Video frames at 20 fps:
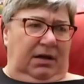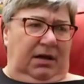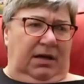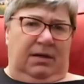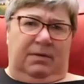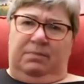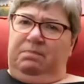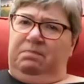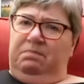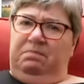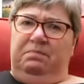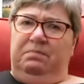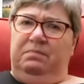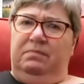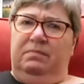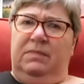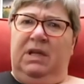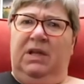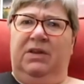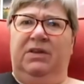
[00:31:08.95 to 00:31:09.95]
um,
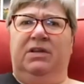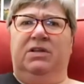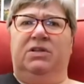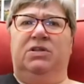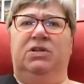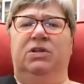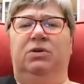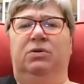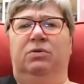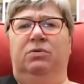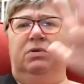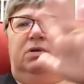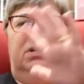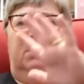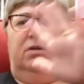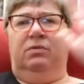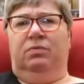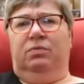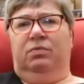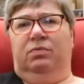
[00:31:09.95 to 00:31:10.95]
nothing too
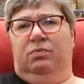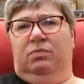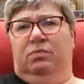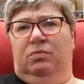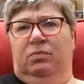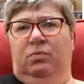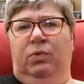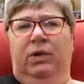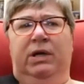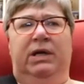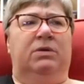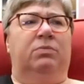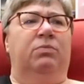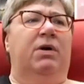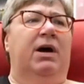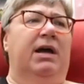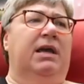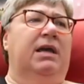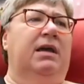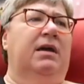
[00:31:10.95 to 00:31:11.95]
kind of weird and
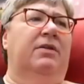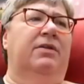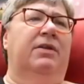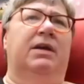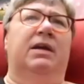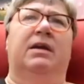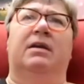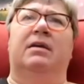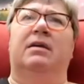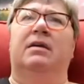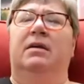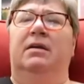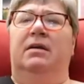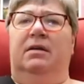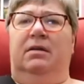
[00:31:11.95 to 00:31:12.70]
wacky, I think.